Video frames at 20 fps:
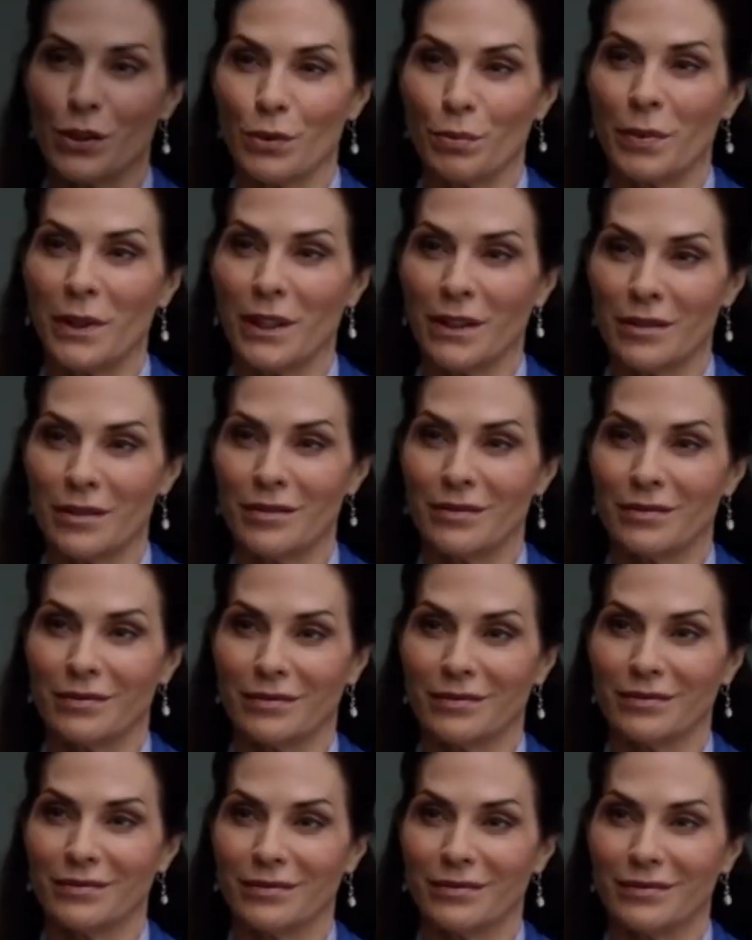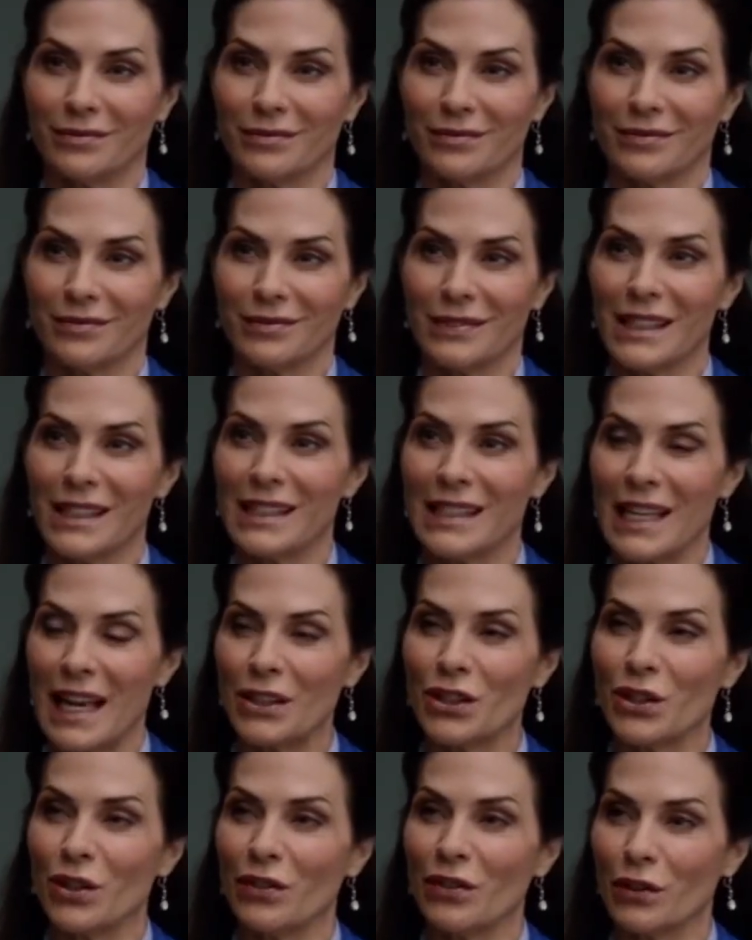stupid. The
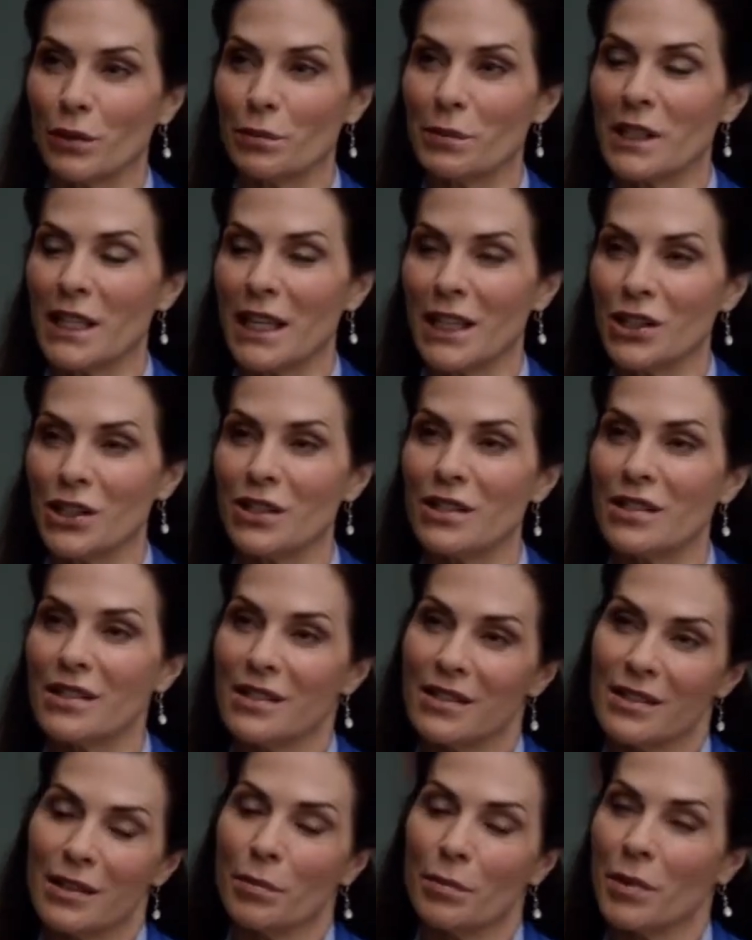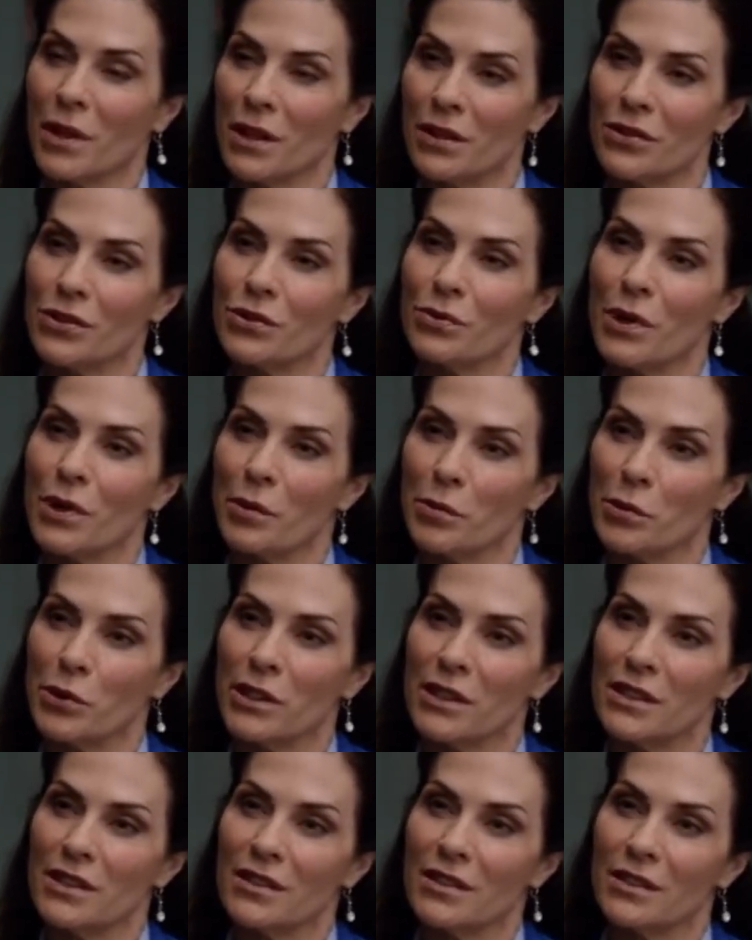statute of limitations is up on those
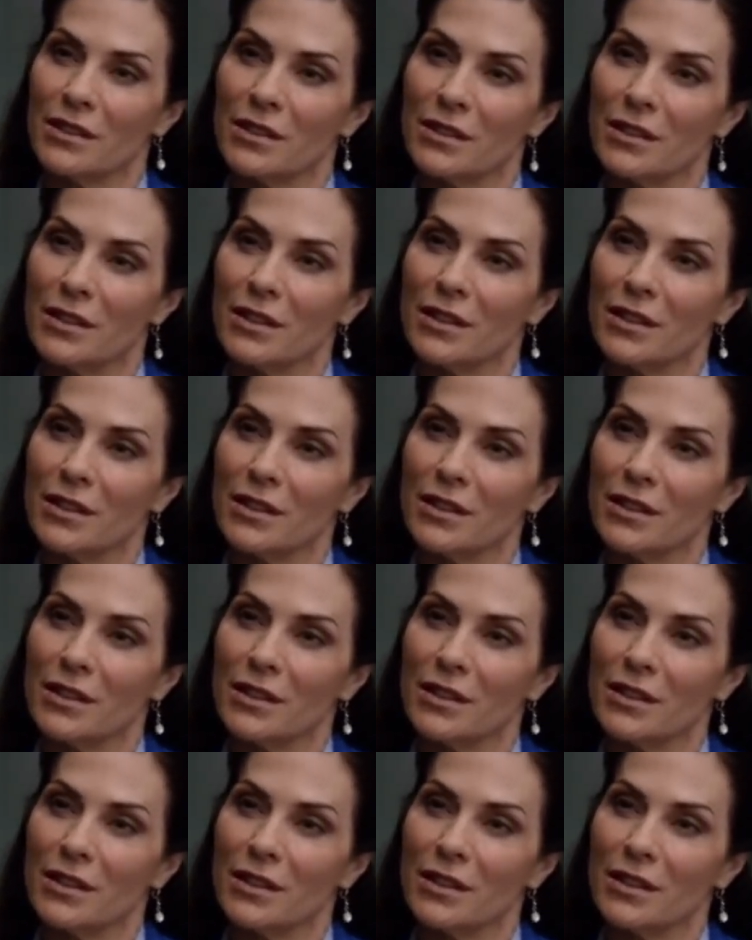robberies.